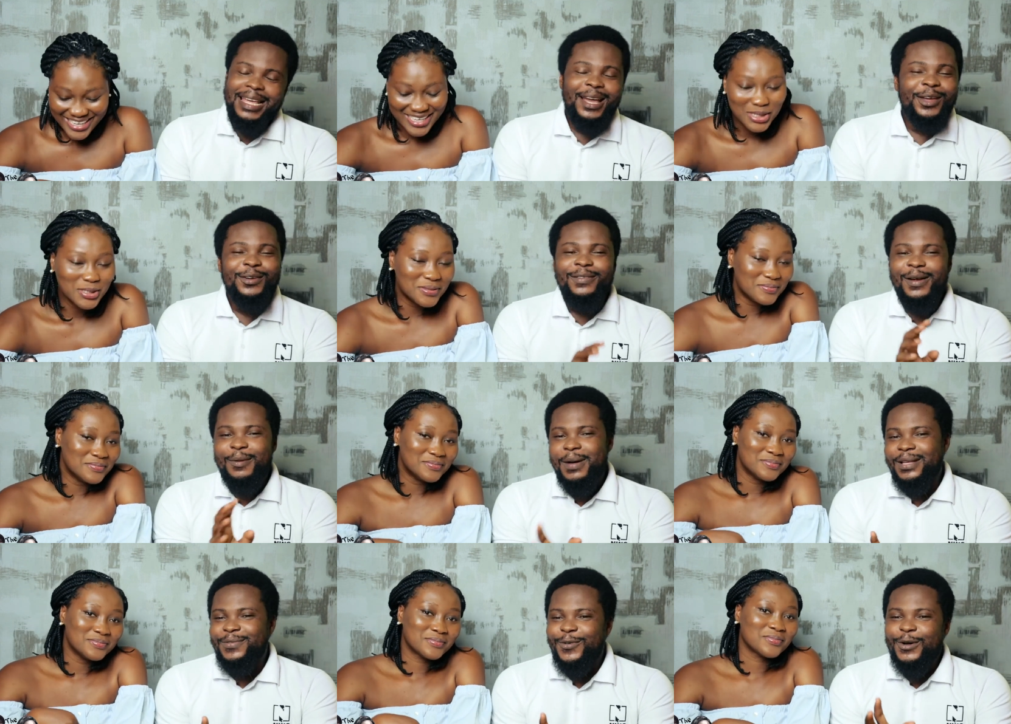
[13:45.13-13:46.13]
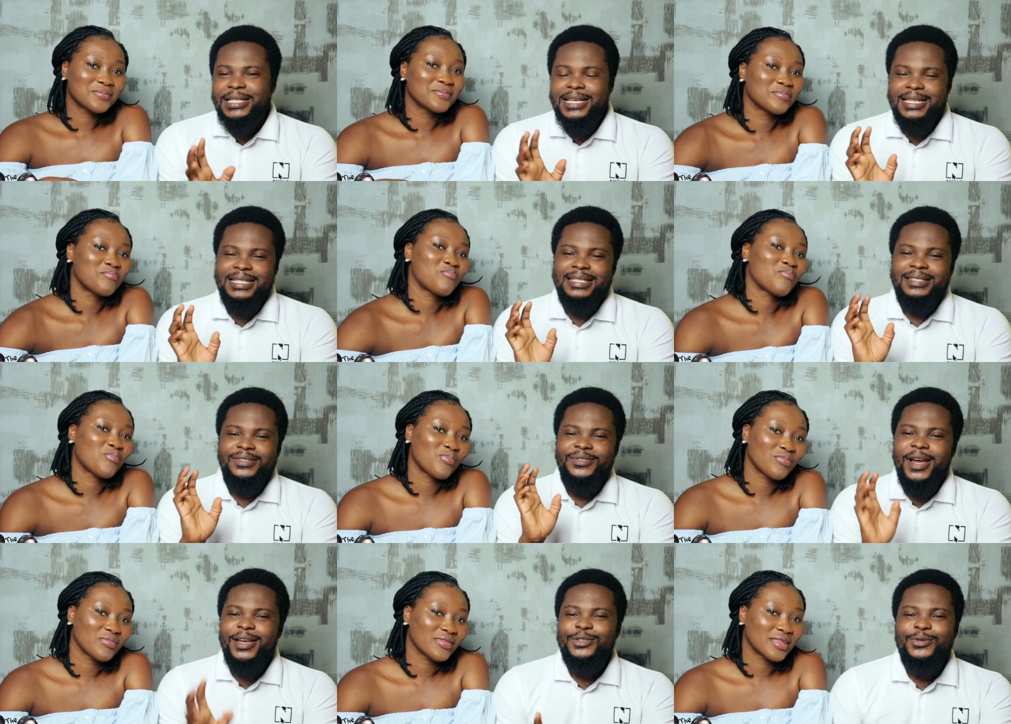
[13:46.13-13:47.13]
Speaker 1: Thank you very much for just
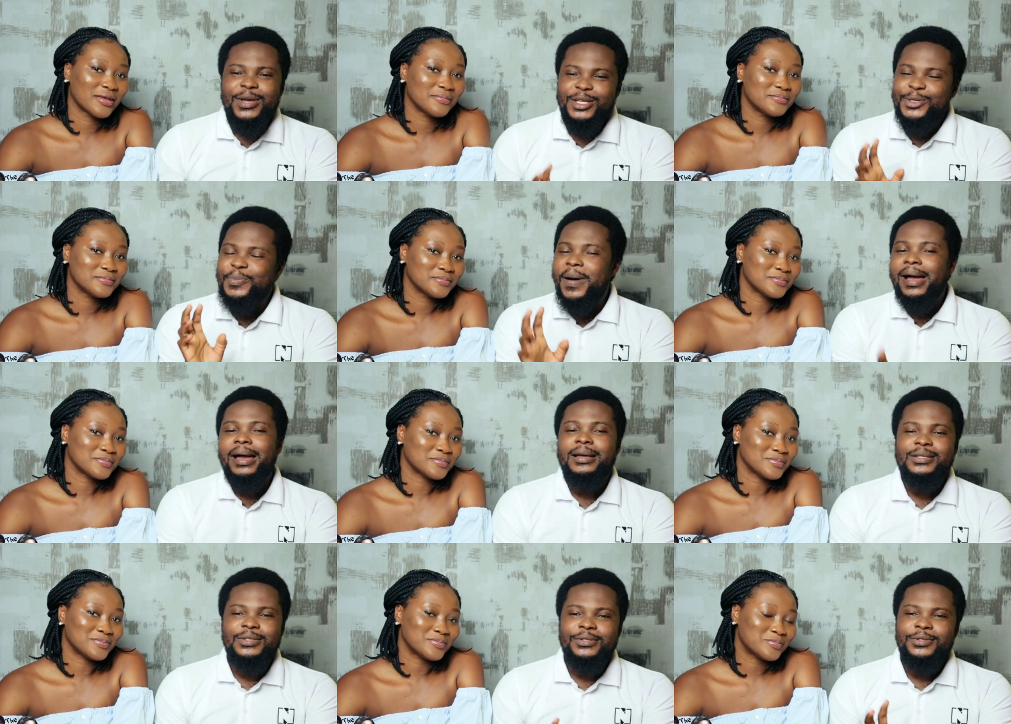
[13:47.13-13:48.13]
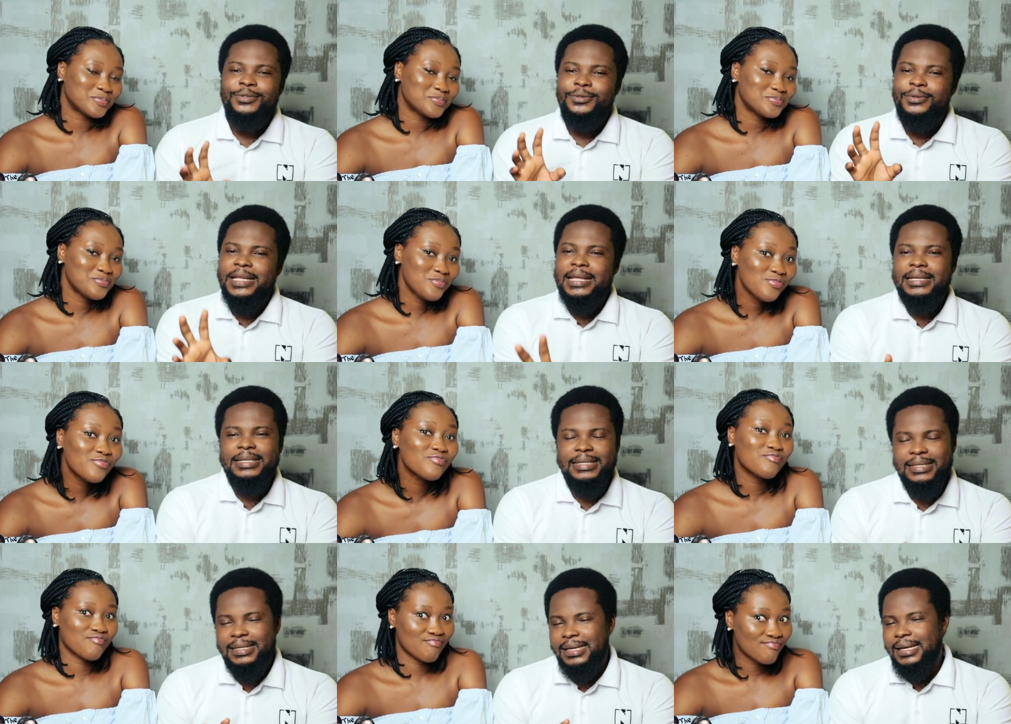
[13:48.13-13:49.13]
trying to inspire us to do
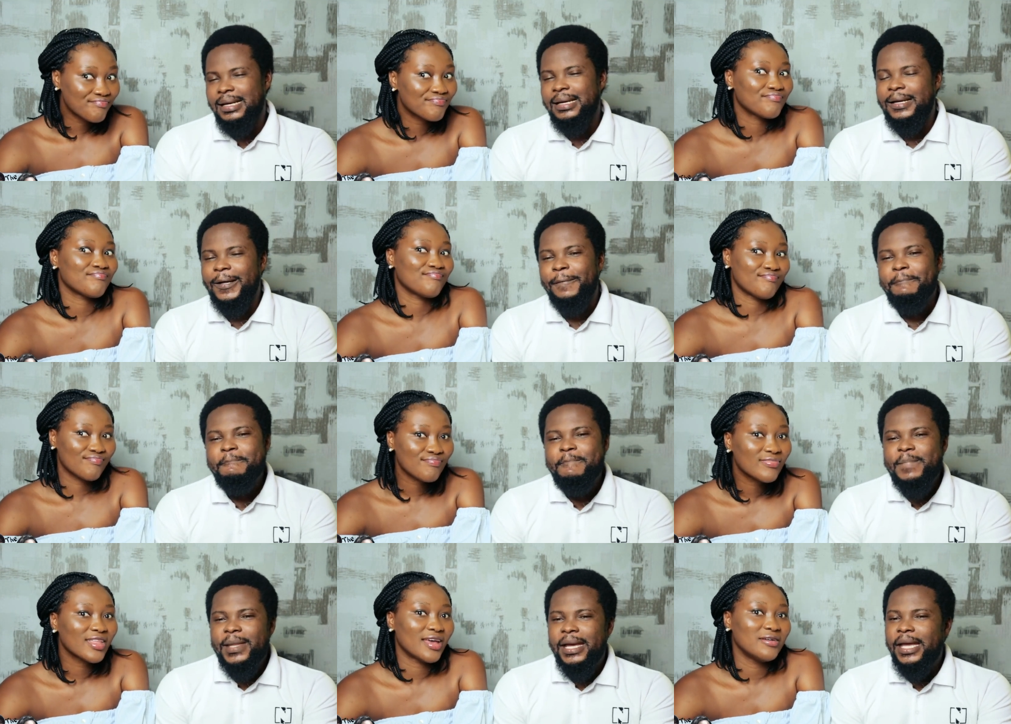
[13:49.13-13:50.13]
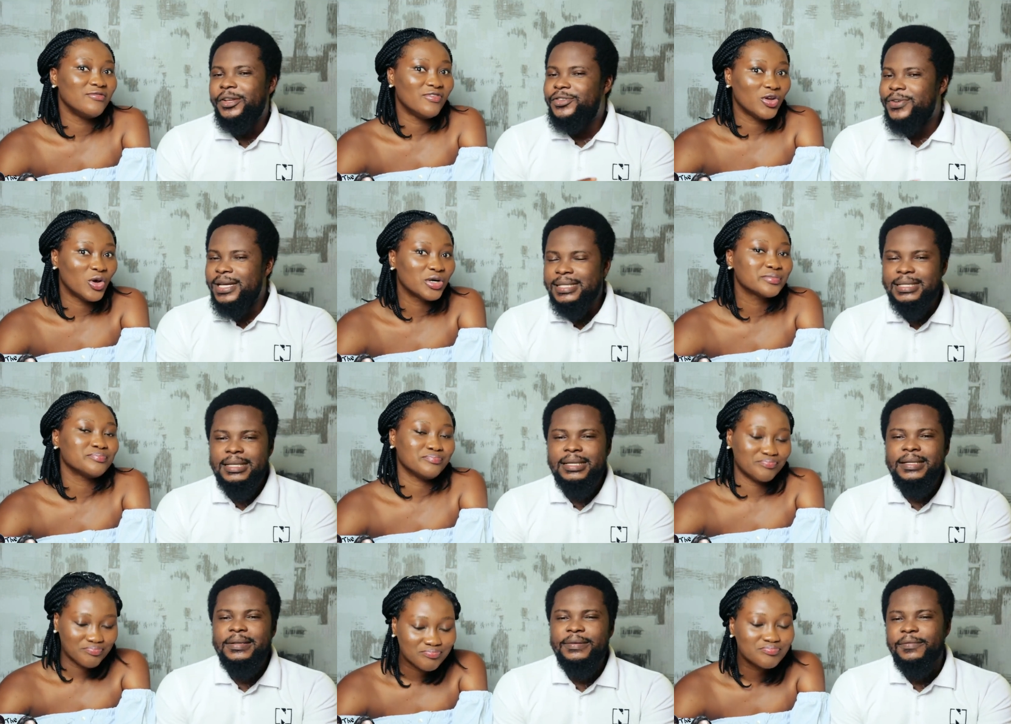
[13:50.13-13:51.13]
this uh,
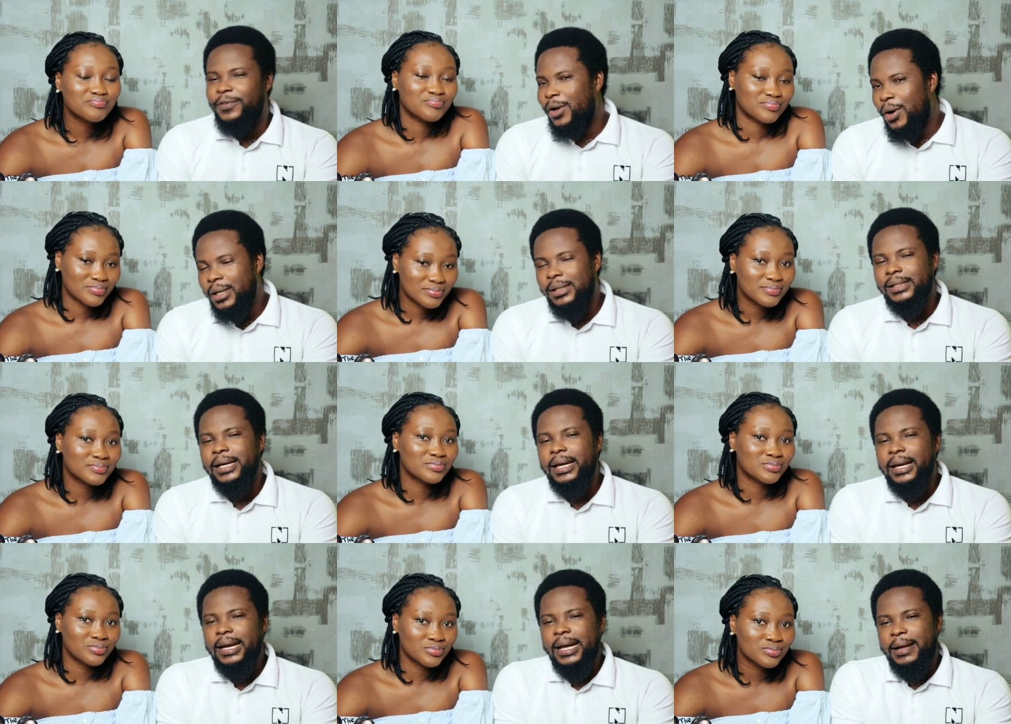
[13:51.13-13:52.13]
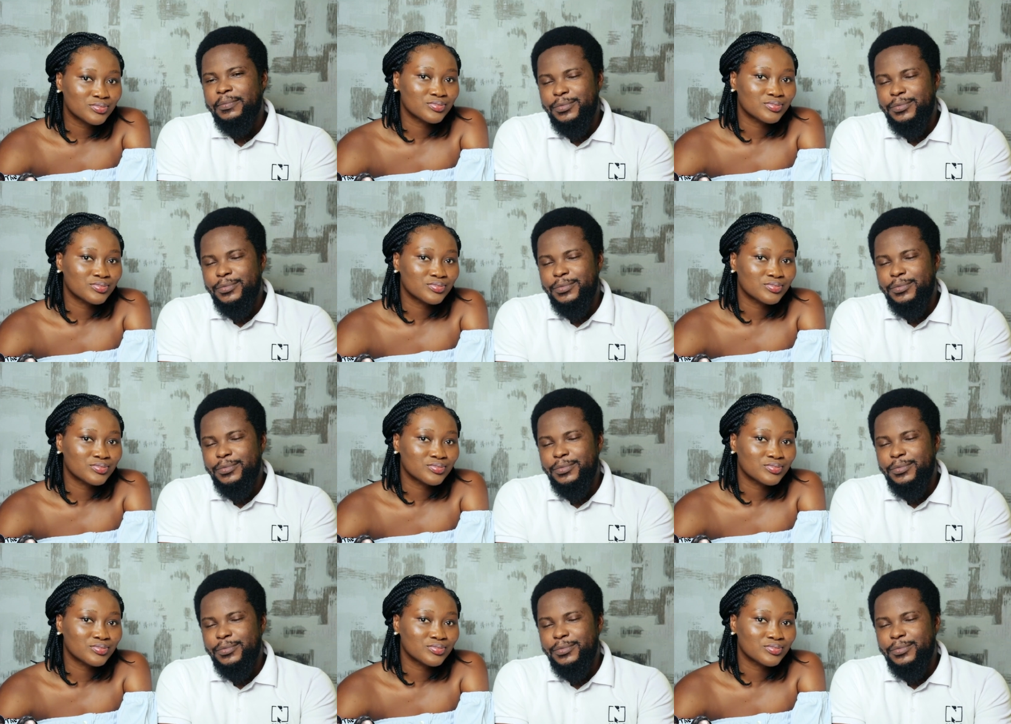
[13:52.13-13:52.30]
interesting vlog, and